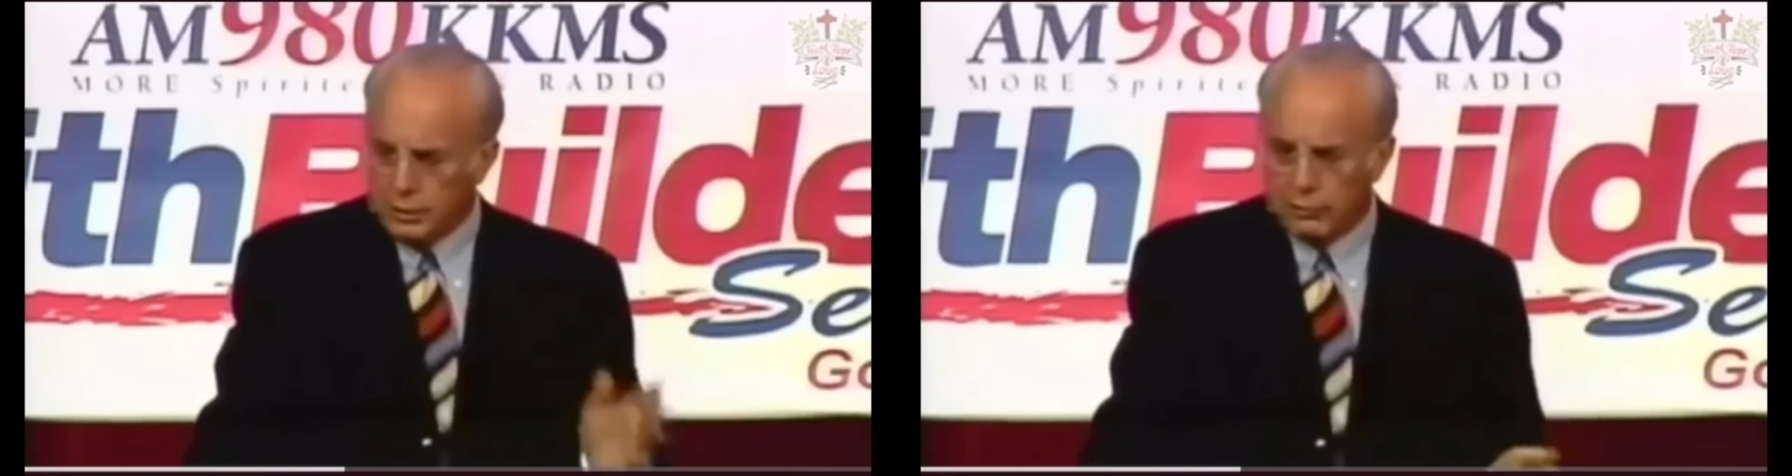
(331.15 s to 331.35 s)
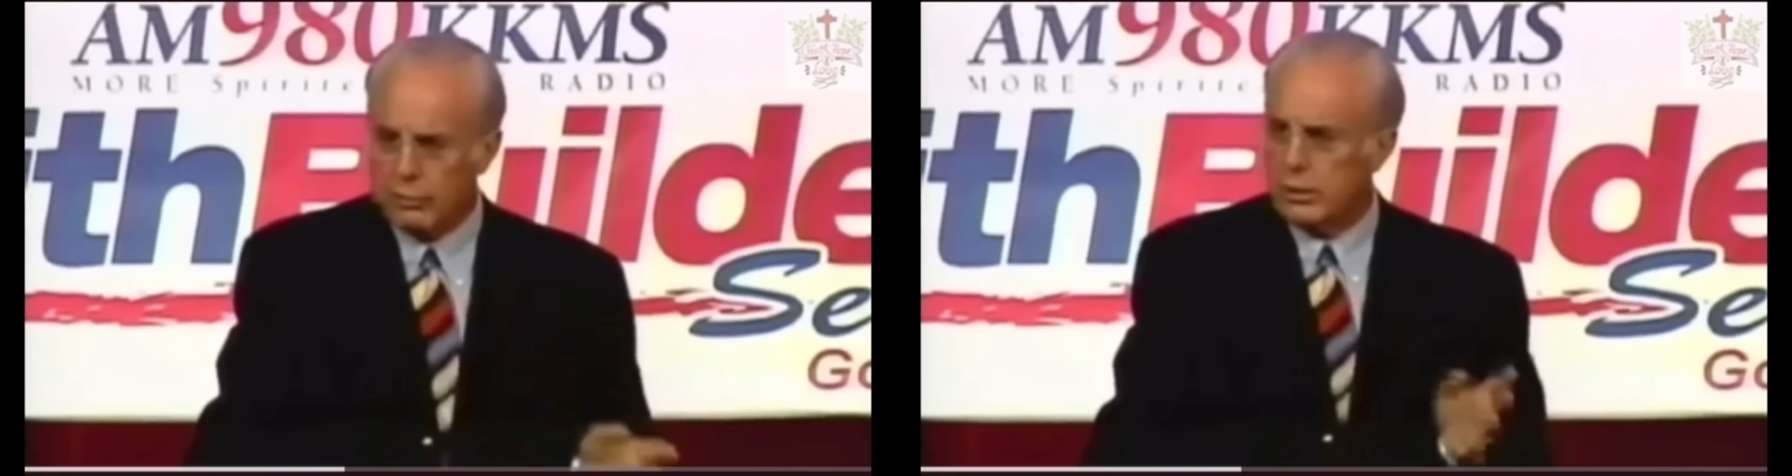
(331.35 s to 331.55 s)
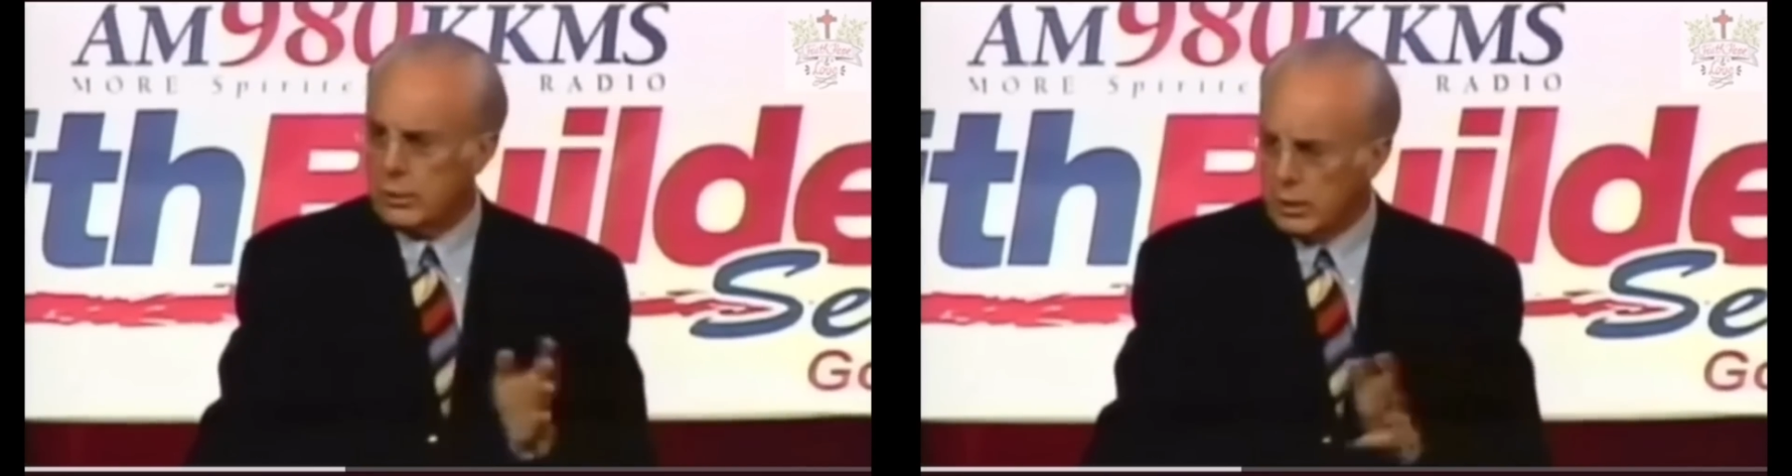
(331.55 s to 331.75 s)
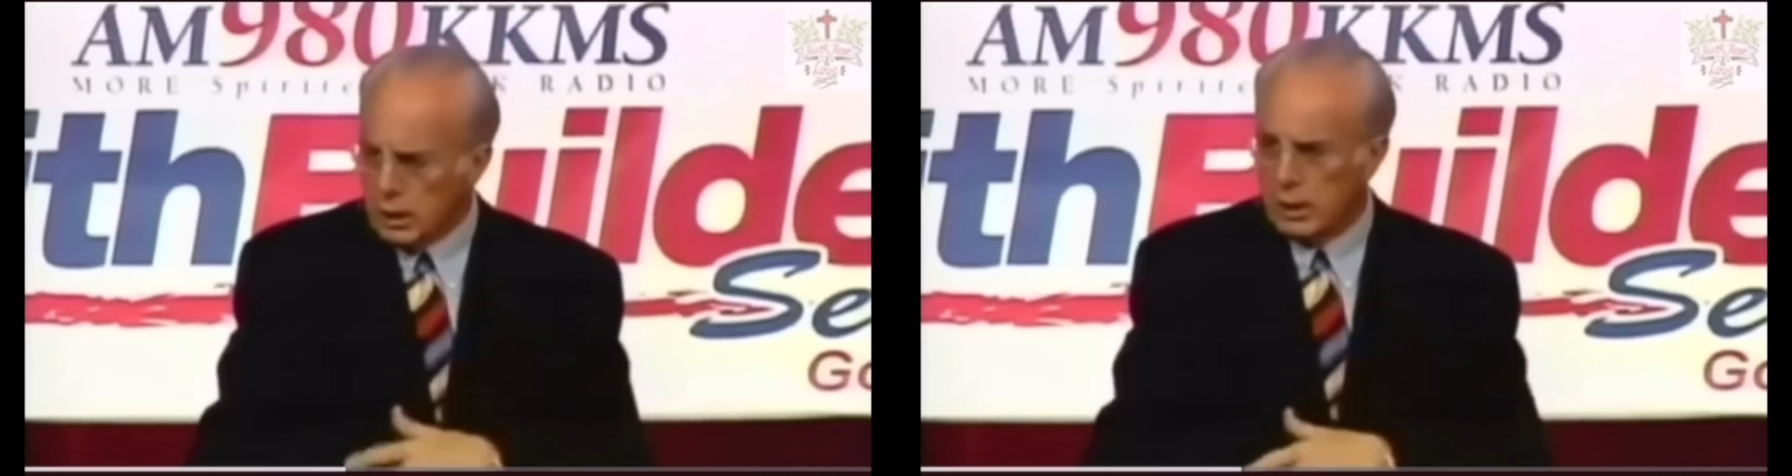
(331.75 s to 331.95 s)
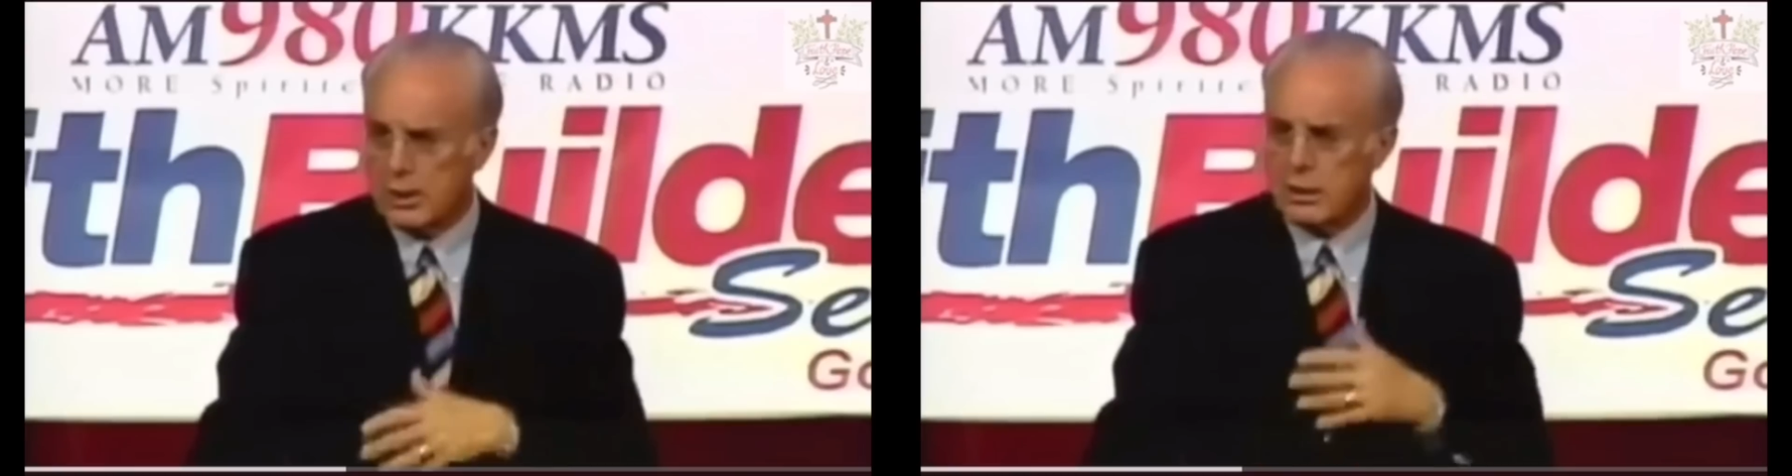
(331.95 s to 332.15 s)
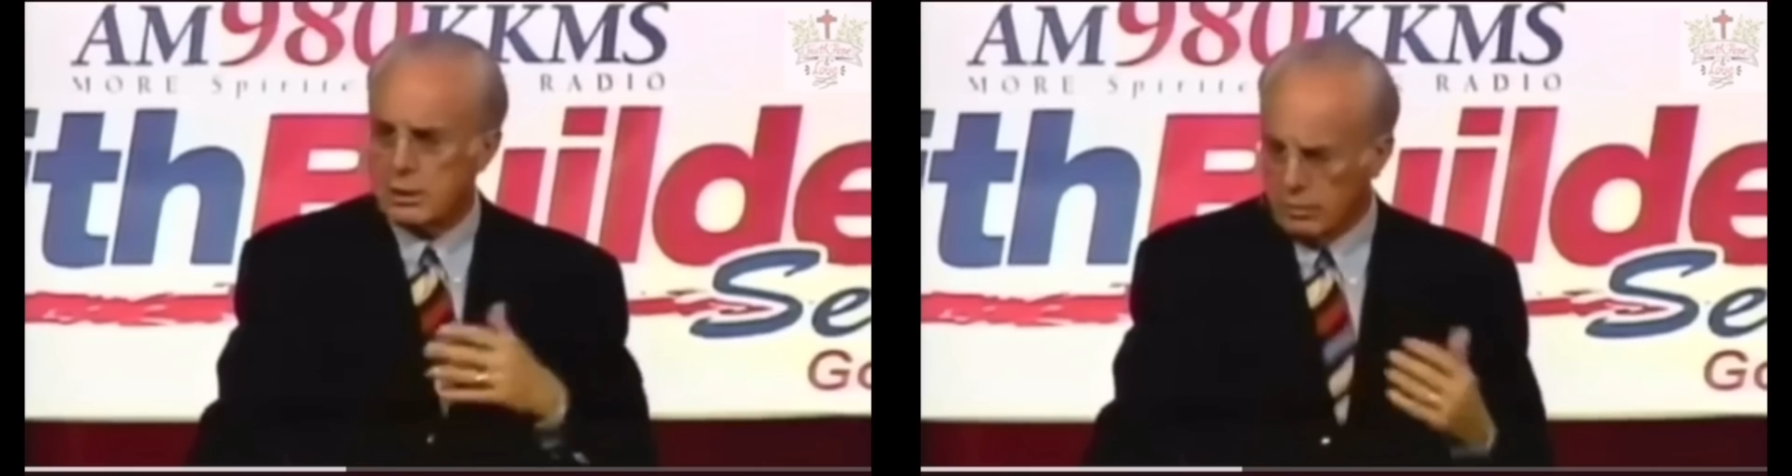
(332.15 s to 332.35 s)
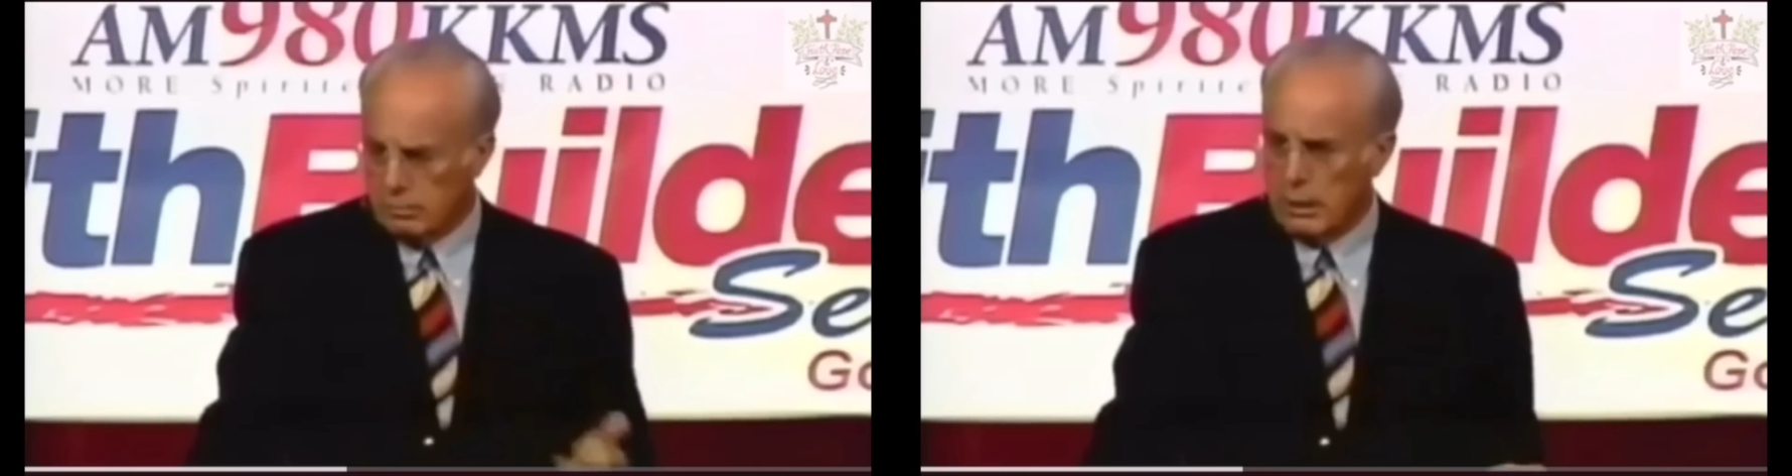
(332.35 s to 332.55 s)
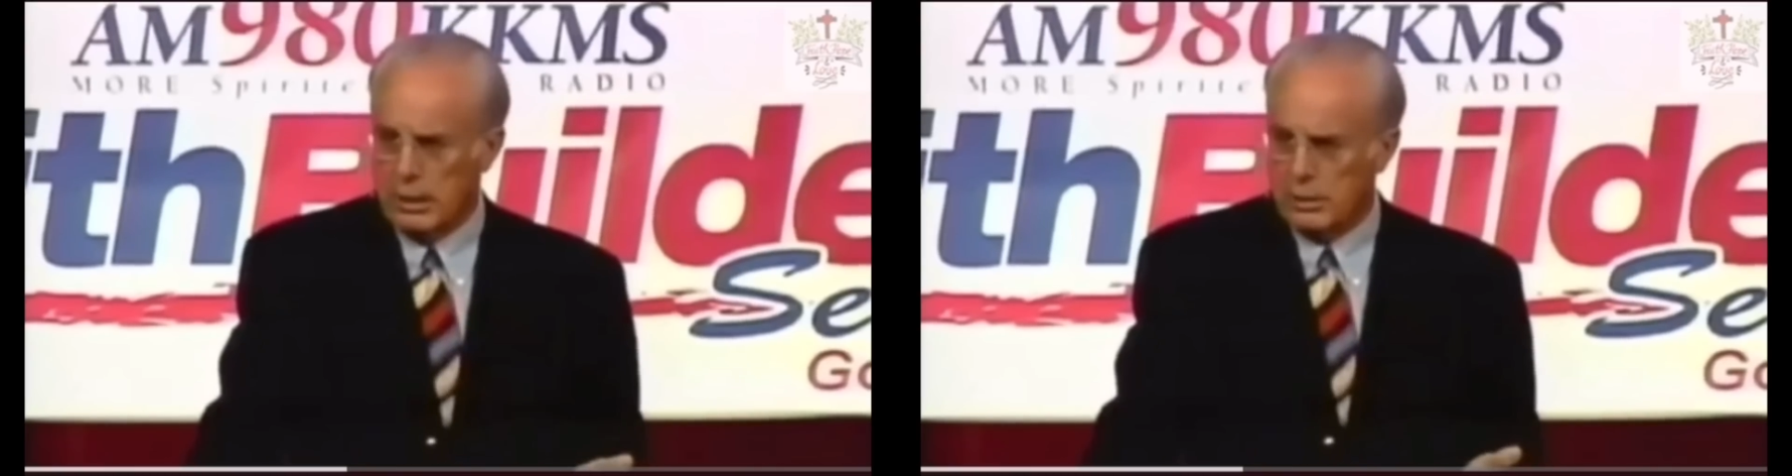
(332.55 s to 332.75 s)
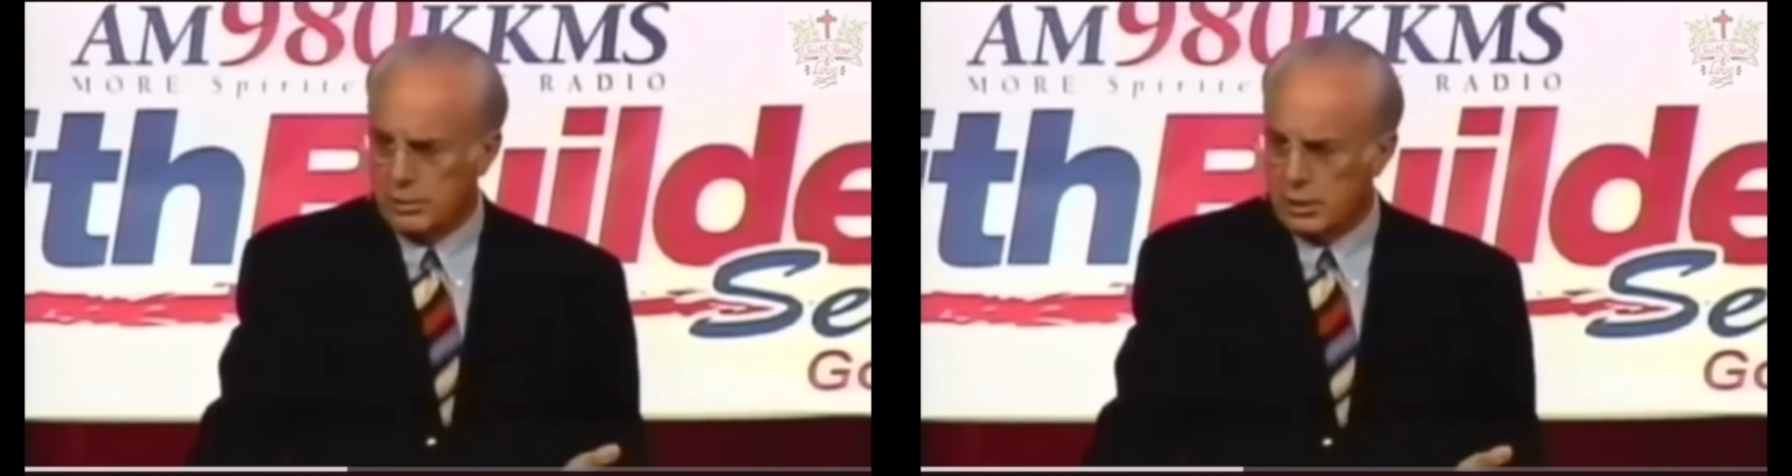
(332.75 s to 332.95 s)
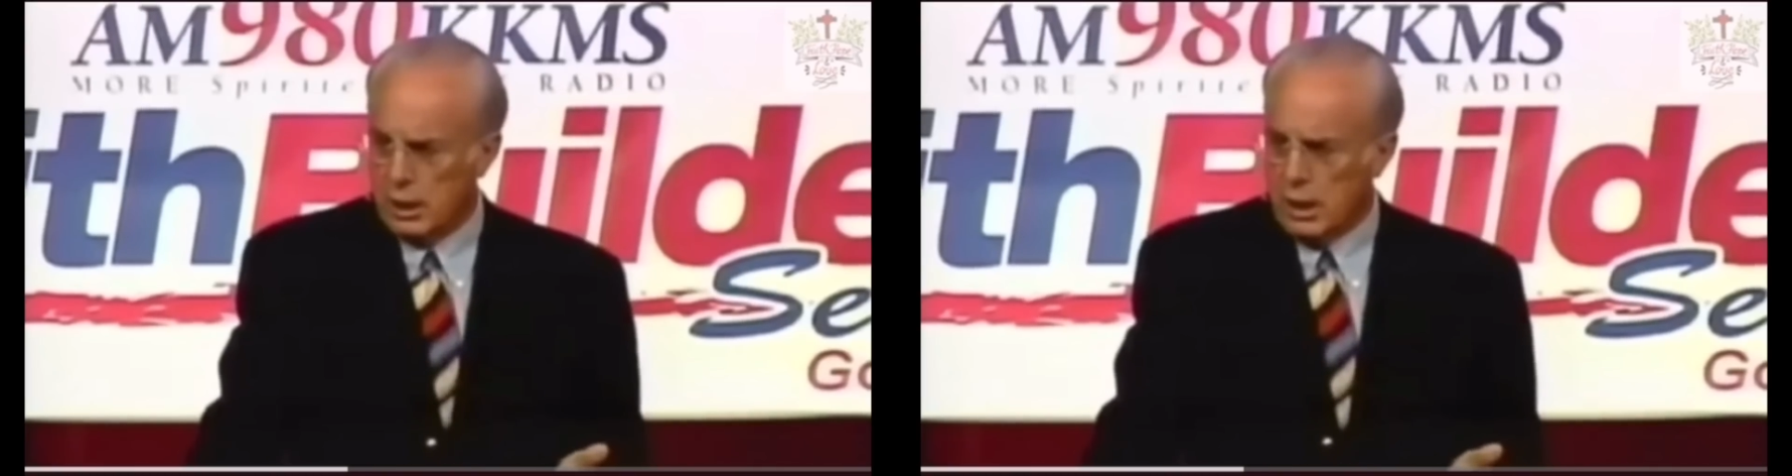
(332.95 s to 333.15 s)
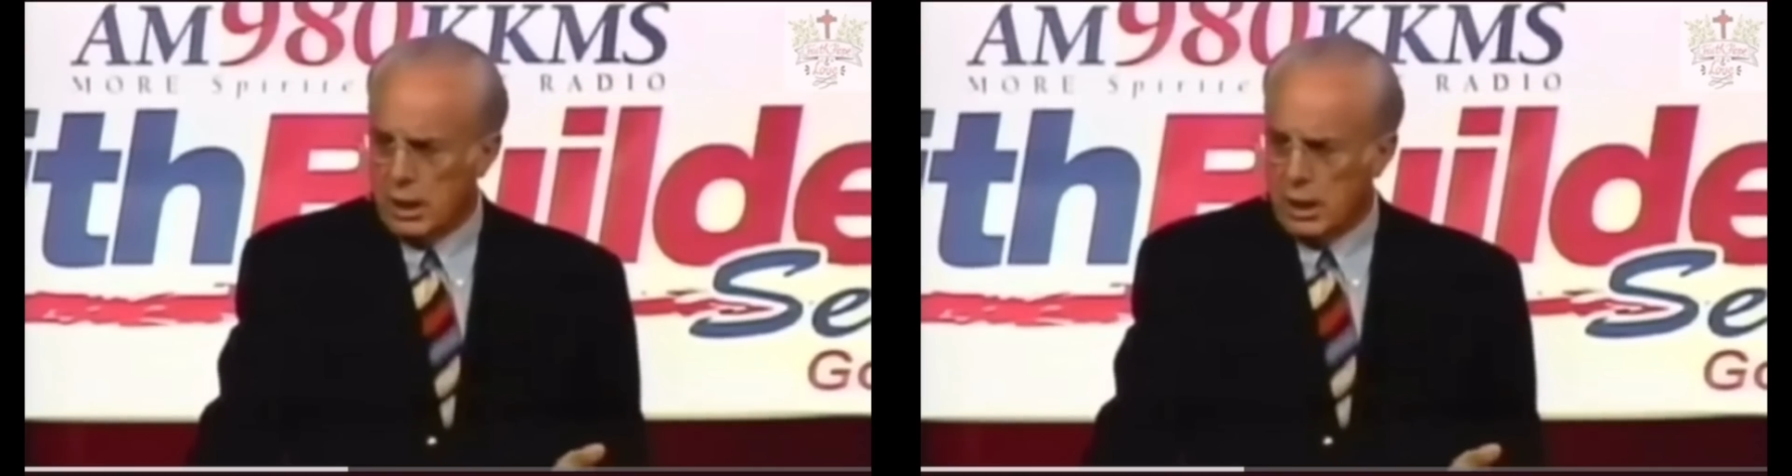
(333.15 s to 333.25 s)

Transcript: different kinds of amounts.